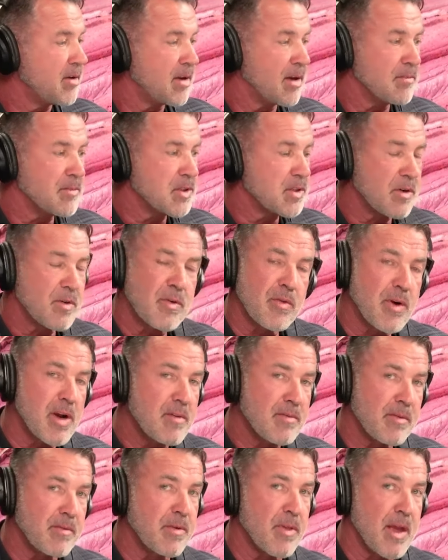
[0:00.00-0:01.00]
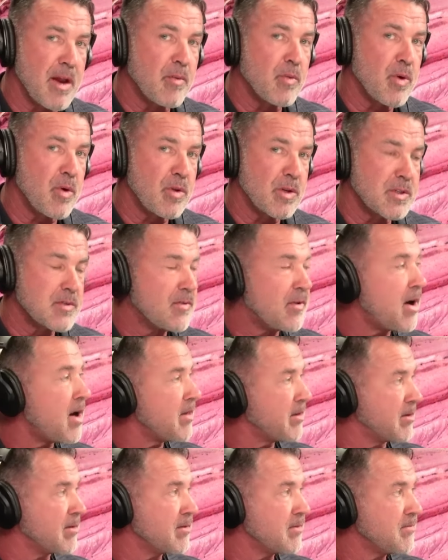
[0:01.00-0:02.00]
am so grateful for that role as
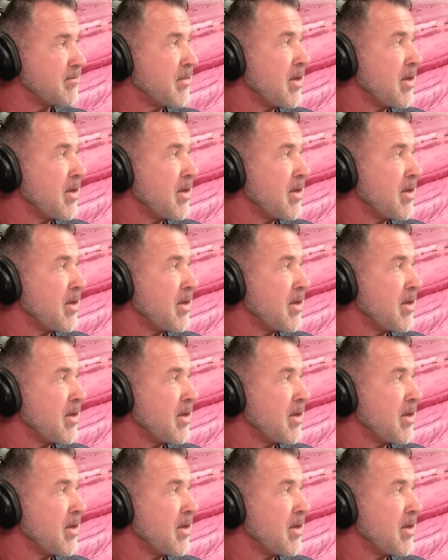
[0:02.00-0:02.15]
father.